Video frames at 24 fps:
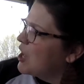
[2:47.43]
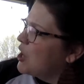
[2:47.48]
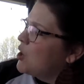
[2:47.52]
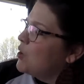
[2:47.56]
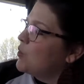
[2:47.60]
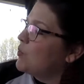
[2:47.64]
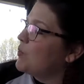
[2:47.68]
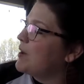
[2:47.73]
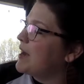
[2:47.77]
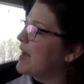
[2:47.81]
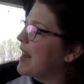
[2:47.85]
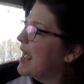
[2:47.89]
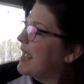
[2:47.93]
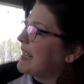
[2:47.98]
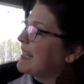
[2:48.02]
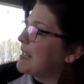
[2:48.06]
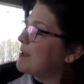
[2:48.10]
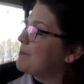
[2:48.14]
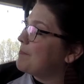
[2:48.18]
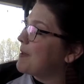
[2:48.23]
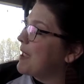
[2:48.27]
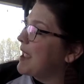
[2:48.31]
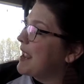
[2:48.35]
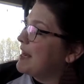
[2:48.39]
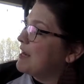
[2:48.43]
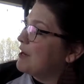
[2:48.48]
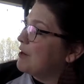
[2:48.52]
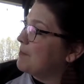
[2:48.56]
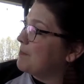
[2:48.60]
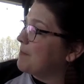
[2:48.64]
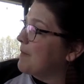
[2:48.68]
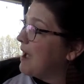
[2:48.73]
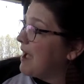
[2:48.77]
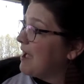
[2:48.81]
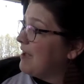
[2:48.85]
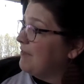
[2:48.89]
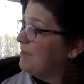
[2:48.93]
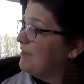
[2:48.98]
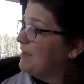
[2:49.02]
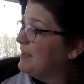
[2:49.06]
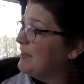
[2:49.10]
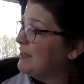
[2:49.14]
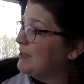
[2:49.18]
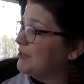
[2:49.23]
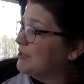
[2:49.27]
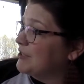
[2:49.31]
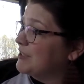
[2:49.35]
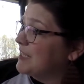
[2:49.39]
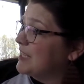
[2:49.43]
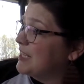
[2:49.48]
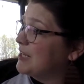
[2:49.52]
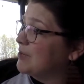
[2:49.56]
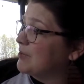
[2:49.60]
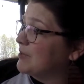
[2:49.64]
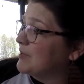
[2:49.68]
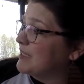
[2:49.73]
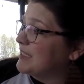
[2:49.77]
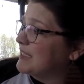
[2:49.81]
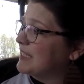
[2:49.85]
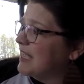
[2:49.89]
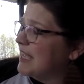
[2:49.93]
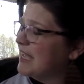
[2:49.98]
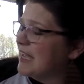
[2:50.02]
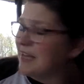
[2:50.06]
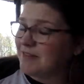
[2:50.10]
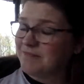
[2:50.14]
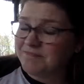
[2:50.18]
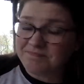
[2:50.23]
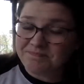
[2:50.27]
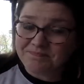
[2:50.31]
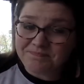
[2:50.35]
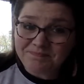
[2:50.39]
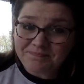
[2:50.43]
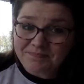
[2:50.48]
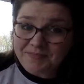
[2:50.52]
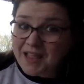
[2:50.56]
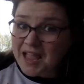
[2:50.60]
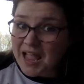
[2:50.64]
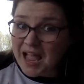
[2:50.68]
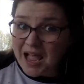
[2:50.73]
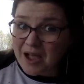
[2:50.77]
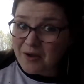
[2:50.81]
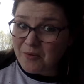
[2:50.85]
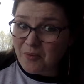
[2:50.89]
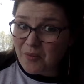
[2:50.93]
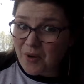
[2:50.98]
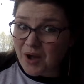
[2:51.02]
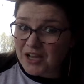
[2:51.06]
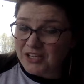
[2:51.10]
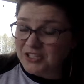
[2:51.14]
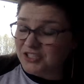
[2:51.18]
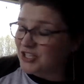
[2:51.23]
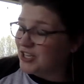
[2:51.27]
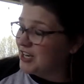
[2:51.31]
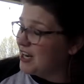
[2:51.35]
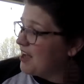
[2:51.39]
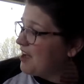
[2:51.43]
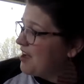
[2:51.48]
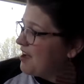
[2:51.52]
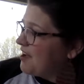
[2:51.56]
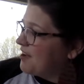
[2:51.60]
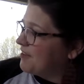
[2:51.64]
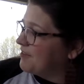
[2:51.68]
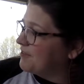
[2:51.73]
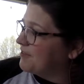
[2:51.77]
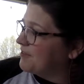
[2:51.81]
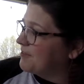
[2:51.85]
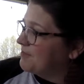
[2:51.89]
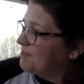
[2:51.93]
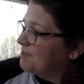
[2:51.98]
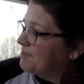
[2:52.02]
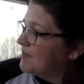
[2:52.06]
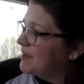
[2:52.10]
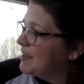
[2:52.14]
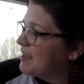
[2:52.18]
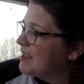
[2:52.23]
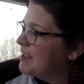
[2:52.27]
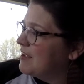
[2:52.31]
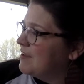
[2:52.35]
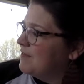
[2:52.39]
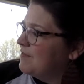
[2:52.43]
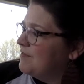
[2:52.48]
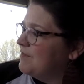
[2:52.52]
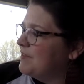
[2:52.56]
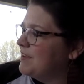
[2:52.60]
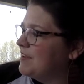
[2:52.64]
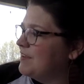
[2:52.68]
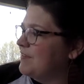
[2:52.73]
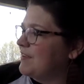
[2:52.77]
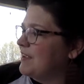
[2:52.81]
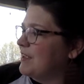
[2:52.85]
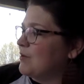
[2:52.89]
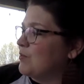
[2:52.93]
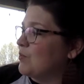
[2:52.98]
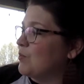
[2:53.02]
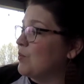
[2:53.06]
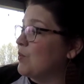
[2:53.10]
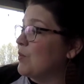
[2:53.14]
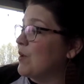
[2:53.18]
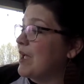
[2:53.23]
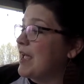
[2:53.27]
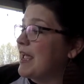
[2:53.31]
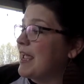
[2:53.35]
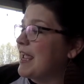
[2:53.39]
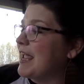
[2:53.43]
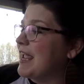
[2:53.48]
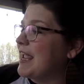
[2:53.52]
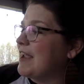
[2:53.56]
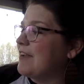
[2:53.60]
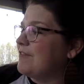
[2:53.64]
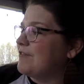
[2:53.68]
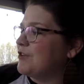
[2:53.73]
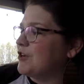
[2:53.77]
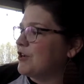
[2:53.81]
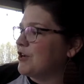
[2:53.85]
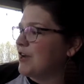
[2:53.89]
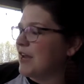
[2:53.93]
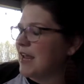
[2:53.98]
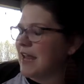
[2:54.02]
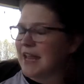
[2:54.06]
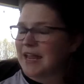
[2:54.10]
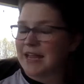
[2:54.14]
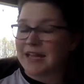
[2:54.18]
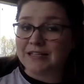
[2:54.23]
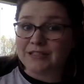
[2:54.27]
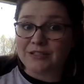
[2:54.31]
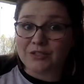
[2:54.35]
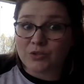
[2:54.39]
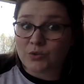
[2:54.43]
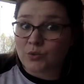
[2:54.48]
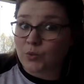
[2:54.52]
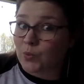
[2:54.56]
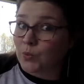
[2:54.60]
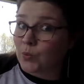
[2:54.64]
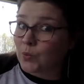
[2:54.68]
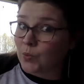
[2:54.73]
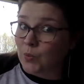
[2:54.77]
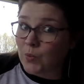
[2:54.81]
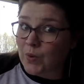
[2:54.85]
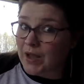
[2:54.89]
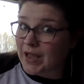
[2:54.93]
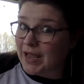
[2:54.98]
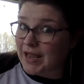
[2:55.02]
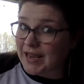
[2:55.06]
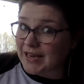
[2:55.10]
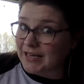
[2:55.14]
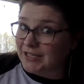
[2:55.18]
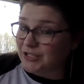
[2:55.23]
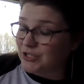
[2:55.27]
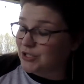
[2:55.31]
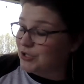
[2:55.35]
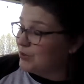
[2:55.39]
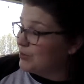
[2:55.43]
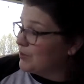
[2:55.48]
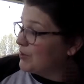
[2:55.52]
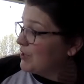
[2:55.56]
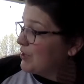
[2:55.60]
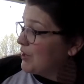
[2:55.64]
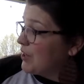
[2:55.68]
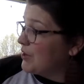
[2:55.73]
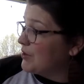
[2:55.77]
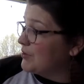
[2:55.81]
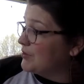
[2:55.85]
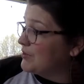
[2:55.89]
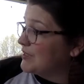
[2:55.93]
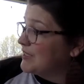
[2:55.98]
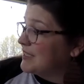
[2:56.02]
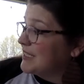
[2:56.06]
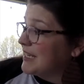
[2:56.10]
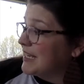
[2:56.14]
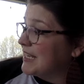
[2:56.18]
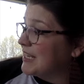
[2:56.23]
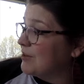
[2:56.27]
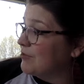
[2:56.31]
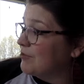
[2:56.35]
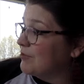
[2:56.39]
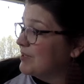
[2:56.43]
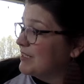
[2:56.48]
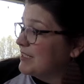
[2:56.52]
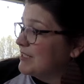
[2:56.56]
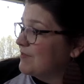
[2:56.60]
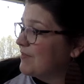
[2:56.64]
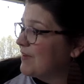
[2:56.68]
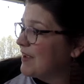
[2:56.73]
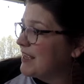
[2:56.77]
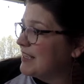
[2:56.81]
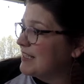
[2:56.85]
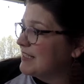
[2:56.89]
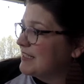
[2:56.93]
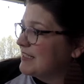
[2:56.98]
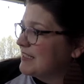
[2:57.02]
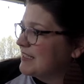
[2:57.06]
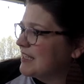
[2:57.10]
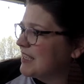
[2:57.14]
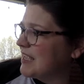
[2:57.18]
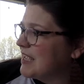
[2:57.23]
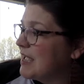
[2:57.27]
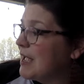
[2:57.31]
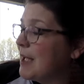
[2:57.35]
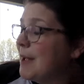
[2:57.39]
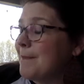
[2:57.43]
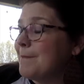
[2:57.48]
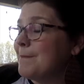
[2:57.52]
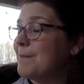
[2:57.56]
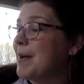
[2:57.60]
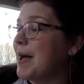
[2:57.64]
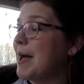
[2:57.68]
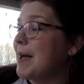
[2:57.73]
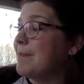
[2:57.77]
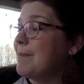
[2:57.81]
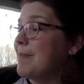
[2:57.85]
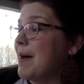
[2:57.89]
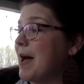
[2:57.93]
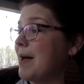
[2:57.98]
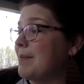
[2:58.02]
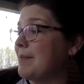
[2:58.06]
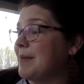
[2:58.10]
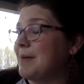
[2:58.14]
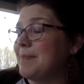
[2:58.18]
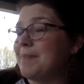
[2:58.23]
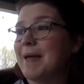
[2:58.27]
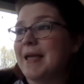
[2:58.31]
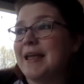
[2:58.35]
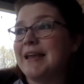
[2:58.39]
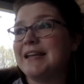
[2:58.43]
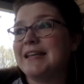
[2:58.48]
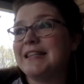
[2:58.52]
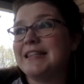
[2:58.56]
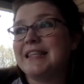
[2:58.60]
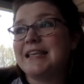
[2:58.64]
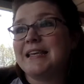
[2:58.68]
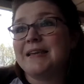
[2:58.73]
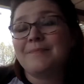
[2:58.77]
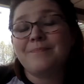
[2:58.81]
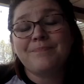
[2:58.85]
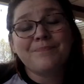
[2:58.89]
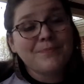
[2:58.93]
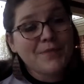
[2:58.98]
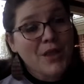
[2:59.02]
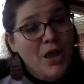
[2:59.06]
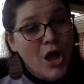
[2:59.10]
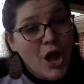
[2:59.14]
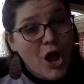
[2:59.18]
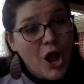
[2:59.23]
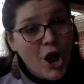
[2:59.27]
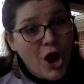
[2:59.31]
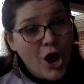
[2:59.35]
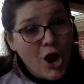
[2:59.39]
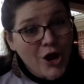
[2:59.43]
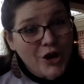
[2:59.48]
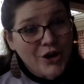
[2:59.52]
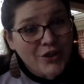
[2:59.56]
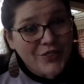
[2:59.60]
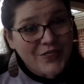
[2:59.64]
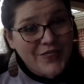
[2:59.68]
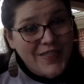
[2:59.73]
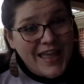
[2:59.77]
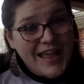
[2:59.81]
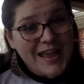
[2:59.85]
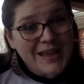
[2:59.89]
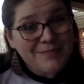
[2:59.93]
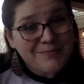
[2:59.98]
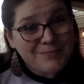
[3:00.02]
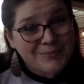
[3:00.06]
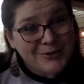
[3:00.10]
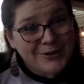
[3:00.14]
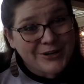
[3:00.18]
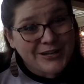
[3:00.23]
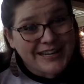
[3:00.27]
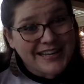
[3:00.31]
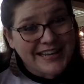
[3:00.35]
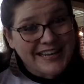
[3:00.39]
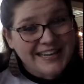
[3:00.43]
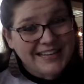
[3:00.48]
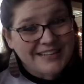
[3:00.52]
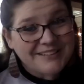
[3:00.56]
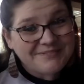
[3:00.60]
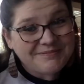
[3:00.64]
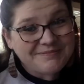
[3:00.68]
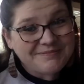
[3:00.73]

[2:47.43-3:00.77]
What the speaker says: When I get paint on my fingers, Henry said, I wash it off. Vivian waved her hands way too close to Henry's face. My mommy painted them. Aren't they pretty?